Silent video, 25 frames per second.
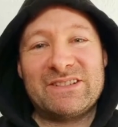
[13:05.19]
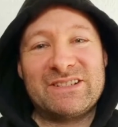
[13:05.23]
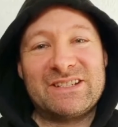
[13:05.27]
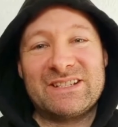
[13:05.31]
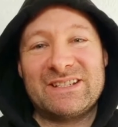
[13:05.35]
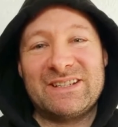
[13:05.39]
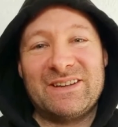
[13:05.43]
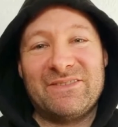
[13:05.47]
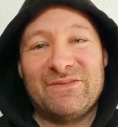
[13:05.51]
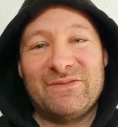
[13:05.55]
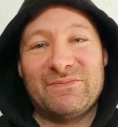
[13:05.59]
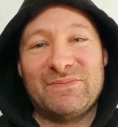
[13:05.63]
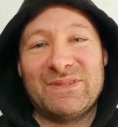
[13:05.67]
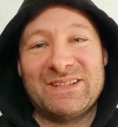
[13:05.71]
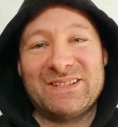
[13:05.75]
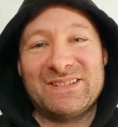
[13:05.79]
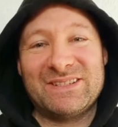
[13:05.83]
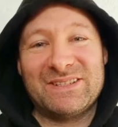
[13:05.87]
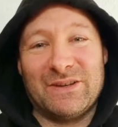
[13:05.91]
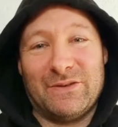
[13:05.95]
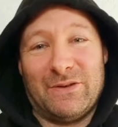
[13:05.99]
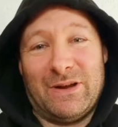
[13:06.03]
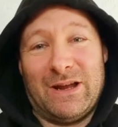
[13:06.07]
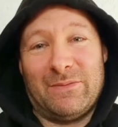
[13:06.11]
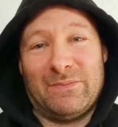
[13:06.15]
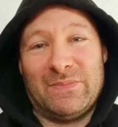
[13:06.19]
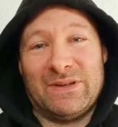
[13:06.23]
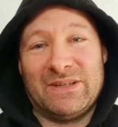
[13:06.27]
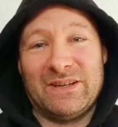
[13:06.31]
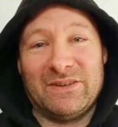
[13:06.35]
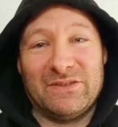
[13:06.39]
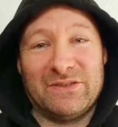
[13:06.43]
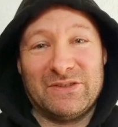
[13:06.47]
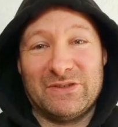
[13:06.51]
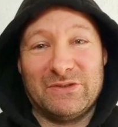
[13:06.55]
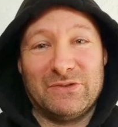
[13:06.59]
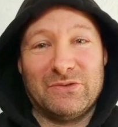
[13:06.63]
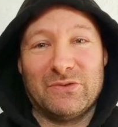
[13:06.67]
She's never been so happy
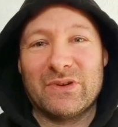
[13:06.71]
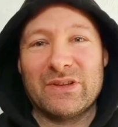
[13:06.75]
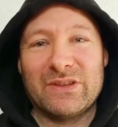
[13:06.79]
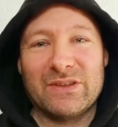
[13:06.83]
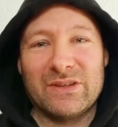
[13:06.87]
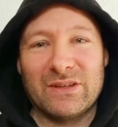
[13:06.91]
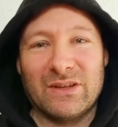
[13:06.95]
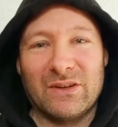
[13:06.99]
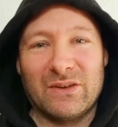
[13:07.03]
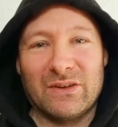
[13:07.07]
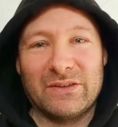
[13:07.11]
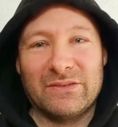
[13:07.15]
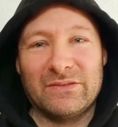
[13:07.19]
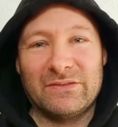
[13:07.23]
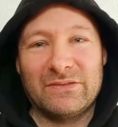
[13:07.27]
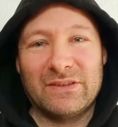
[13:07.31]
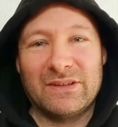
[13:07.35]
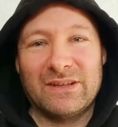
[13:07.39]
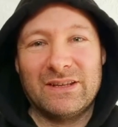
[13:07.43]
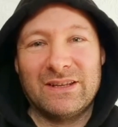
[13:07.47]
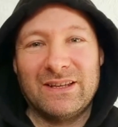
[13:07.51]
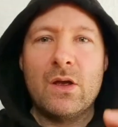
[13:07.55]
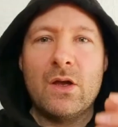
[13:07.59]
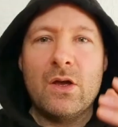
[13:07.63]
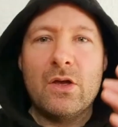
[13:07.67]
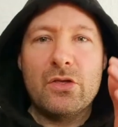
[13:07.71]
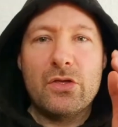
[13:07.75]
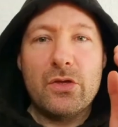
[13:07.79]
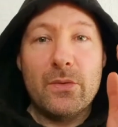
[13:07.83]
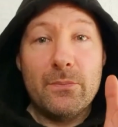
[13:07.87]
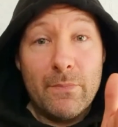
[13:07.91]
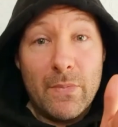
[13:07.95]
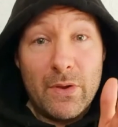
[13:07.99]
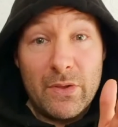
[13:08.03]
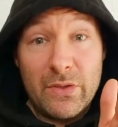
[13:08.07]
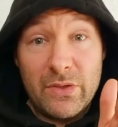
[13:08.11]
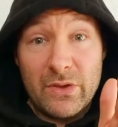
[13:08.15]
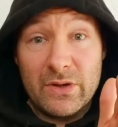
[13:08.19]
now that you're in the life. The
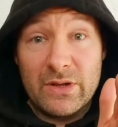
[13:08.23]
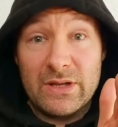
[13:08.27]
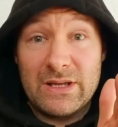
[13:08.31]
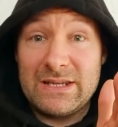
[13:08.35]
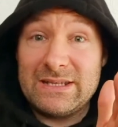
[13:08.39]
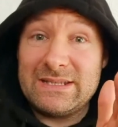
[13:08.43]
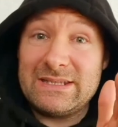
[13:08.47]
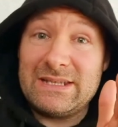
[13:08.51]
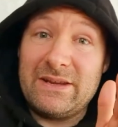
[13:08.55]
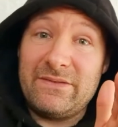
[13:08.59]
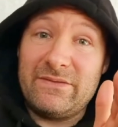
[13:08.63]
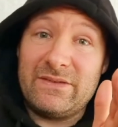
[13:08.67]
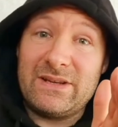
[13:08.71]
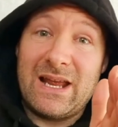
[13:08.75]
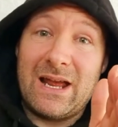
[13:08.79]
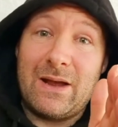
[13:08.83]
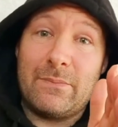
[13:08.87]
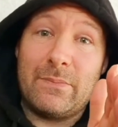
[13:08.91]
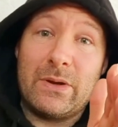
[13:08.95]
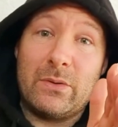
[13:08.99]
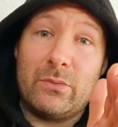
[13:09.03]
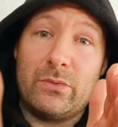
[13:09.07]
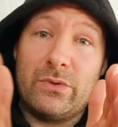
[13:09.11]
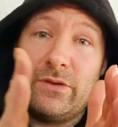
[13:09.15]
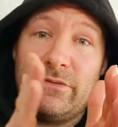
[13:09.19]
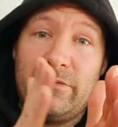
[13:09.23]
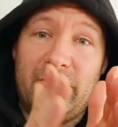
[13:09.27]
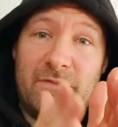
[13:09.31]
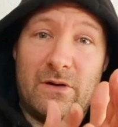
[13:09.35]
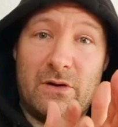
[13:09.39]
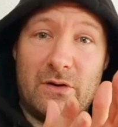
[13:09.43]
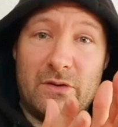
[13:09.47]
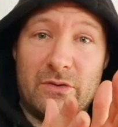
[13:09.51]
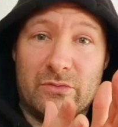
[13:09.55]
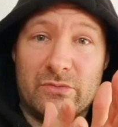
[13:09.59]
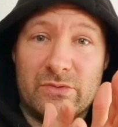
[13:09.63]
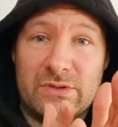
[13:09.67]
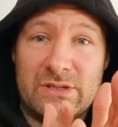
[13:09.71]
mother is even happy when the
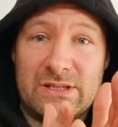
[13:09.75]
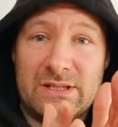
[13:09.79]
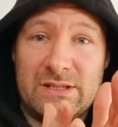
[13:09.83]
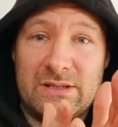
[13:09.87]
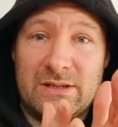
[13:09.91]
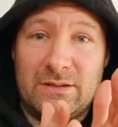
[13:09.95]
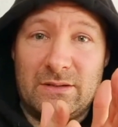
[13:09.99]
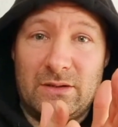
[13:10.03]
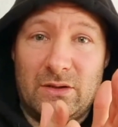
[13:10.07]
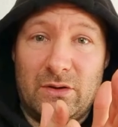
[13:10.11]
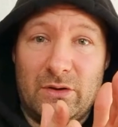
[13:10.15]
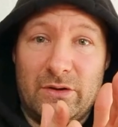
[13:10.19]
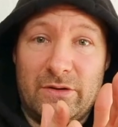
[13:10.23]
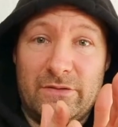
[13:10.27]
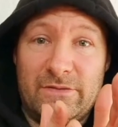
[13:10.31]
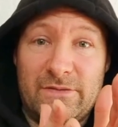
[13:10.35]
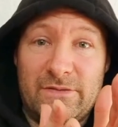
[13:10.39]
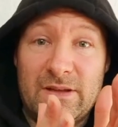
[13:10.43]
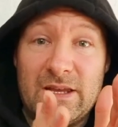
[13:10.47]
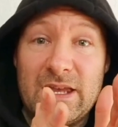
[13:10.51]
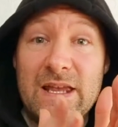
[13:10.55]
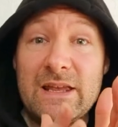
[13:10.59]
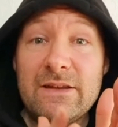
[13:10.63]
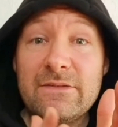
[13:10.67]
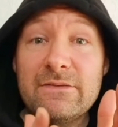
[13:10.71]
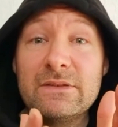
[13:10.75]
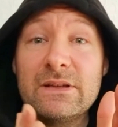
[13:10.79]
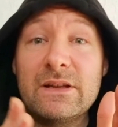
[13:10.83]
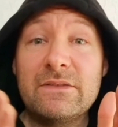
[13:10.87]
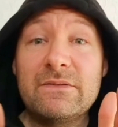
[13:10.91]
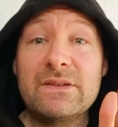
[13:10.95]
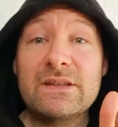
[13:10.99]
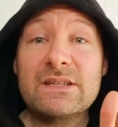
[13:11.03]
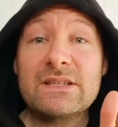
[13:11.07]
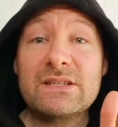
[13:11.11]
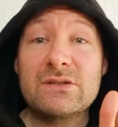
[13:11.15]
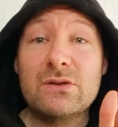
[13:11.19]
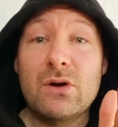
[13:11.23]
father is in the life, even if
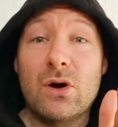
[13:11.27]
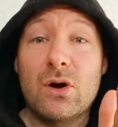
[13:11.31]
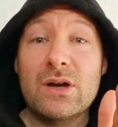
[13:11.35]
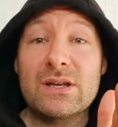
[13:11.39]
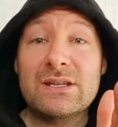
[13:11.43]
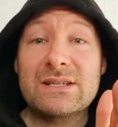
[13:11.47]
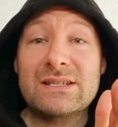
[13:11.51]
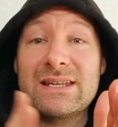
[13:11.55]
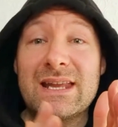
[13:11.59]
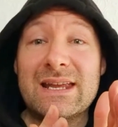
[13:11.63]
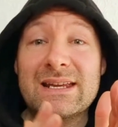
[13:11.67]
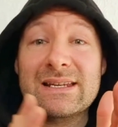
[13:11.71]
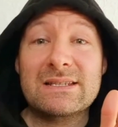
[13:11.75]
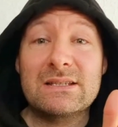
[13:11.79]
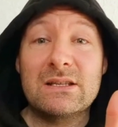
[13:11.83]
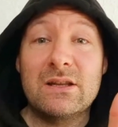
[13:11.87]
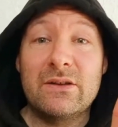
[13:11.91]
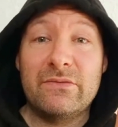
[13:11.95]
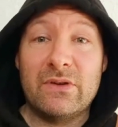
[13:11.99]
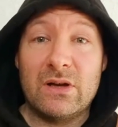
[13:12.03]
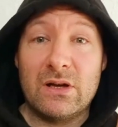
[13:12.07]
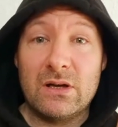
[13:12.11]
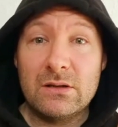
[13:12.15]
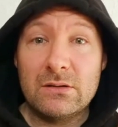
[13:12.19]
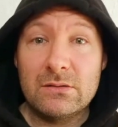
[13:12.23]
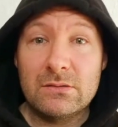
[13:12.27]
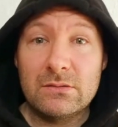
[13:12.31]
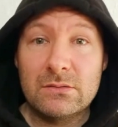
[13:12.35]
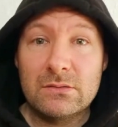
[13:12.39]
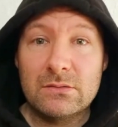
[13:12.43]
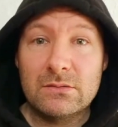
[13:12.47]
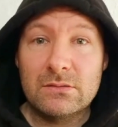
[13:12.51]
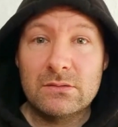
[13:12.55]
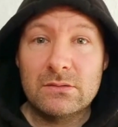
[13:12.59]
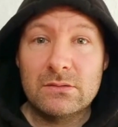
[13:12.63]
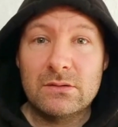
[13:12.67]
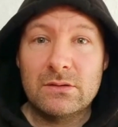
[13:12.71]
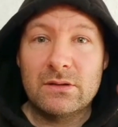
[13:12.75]
it's not as an ex-lover.
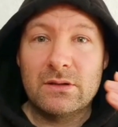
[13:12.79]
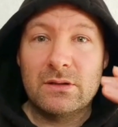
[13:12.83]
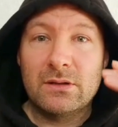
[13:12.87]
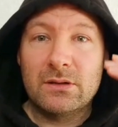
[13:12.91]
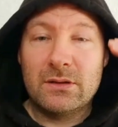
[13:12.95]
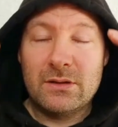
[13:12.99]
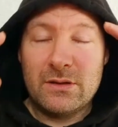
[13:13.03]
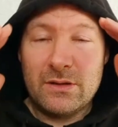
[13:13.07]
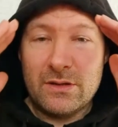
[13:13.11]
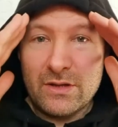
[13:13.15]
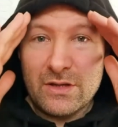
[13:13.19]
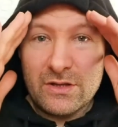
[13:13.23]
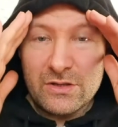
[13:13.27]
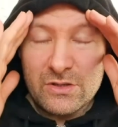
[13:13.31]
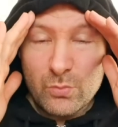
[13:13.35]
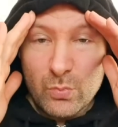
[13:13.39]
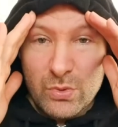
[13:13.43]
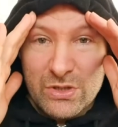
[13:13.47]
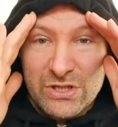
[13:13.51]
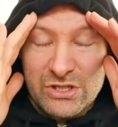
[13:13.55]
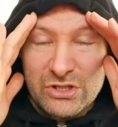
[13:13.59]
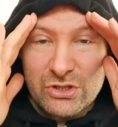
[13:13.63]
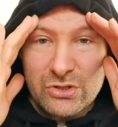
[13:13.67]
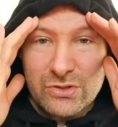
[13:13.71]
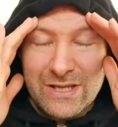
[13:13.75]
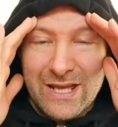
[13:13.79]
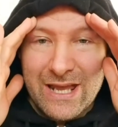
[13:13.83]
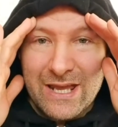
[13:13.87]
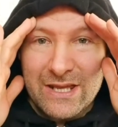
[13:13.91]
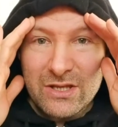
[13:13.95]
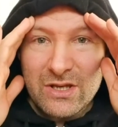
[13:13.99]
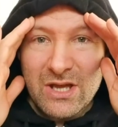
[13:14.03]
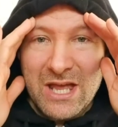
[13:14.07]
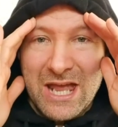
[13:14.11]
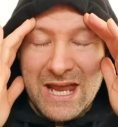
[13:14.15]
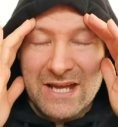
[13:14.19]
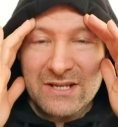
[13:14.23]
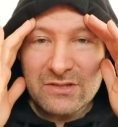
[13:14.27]
Once you get
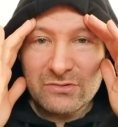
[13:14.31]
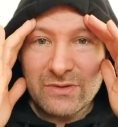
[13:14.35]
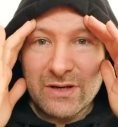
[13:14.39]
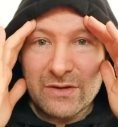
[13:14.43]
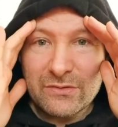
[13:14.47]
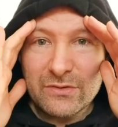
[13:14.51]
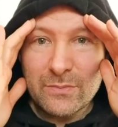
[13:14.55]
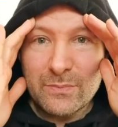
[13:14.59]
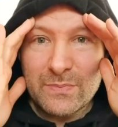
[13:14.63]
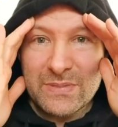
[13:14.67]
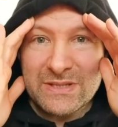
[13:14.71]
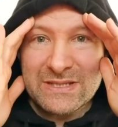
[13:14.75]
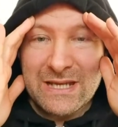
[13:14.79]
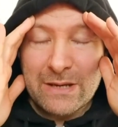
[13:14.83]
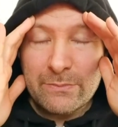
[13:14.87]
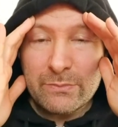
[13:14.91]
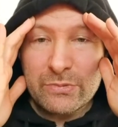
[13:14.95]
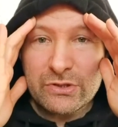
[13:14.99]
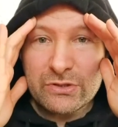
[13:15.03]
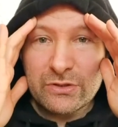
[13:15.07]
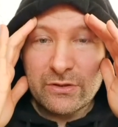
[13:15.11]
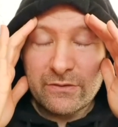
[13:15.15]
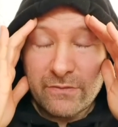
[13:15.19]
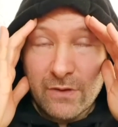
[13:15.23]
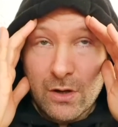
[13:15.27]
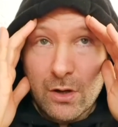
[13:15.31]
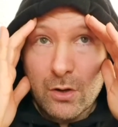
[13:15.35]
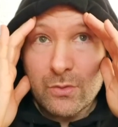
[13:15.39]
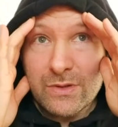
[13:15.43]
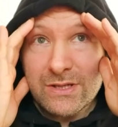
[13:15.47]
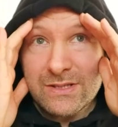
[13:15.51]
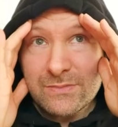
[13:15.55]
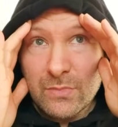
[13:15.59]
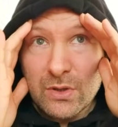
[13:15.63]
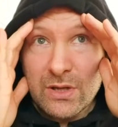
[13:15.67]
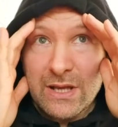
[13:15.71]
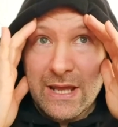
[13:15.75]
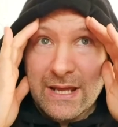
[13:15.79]
your head around the perception of, oh,
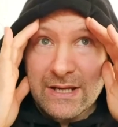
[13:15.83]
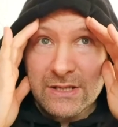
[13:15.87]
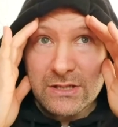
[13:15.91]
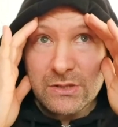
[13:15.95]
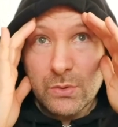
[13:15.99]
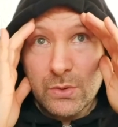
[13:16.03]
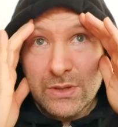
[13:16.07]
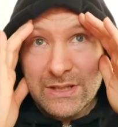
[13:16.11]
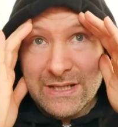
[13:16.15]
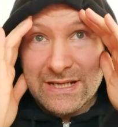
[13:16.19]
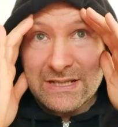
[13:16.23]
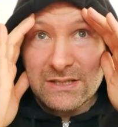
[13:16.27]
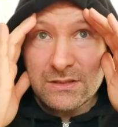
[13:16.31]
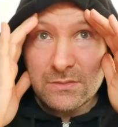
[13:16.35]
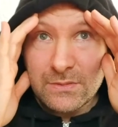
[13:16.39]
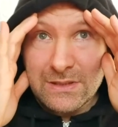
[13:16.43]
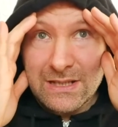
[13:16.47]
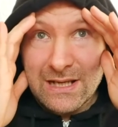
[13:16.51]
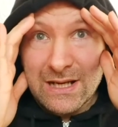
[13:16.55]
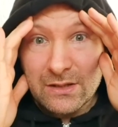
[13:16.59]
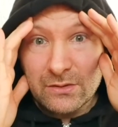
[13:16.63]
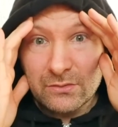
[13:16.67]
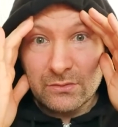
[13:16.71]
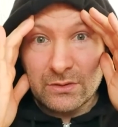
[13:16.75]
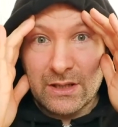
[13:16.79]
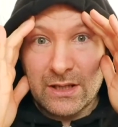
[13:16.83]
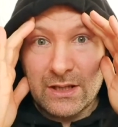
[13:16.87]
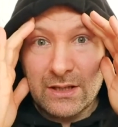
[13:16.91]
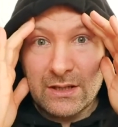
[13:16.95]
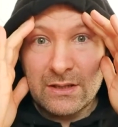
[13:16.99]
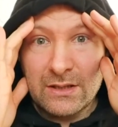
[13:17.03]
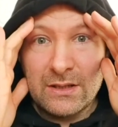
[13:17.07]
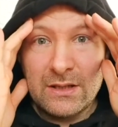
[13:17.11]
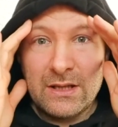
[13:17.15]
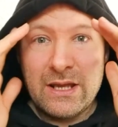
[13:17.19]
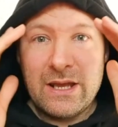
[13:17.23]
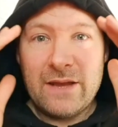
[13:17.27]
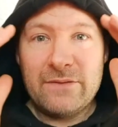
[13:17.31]
it's my ex who I need to be angry
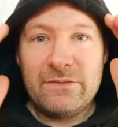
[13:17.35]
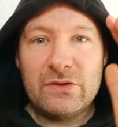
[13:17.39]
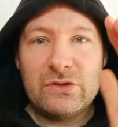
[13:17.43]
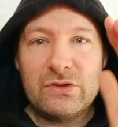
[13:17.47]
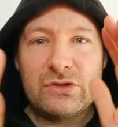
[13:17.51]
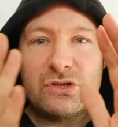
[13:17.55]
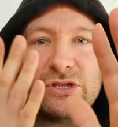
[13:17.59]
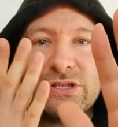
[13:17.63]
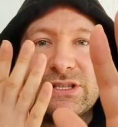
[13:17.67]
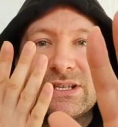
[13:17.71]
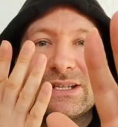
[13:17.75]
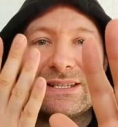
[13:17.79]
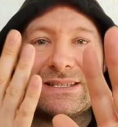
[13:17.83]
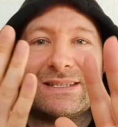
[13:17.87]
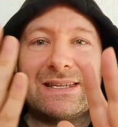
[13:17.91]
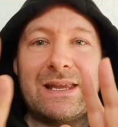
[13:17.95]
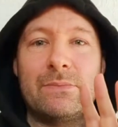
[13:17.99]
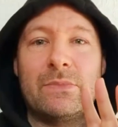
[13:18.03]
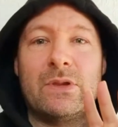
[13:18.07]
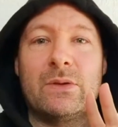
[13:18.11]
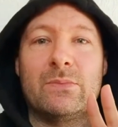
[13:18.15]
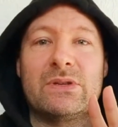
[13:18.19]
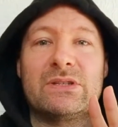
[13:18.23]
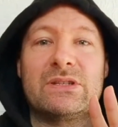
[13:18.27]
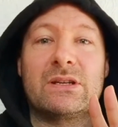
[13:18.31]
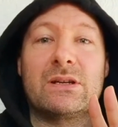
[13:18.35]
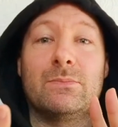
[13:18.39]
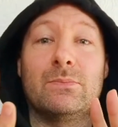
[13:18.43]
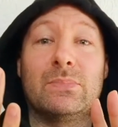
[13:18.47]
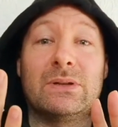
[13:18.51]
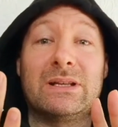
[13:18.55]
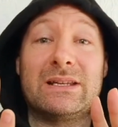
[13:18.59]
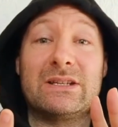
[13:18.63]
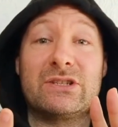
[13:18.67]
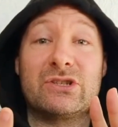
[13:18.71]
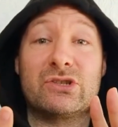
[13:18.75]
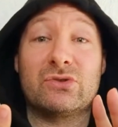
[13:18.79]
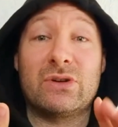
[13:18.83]
at, if you just accept them as a
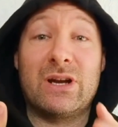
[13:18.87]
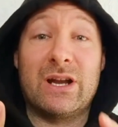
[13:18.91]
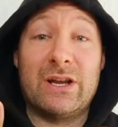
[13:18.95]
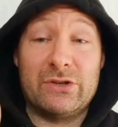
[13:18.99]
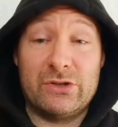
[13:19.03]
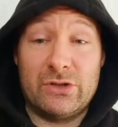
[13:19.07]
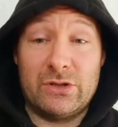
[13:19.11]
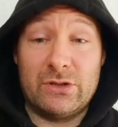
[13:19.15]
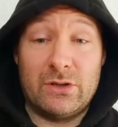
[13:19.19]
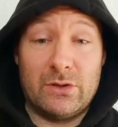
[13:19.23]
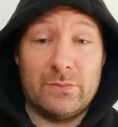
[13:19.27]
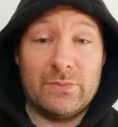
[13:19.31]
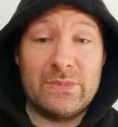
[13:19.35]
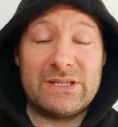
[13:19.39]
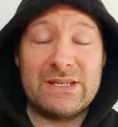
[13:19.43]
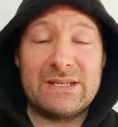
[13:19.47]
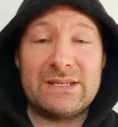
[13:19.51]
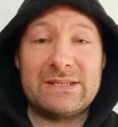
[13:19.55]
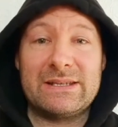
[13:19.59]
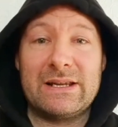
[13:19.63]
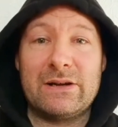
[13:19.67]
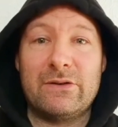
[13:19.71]
complete stranger, like Mrs.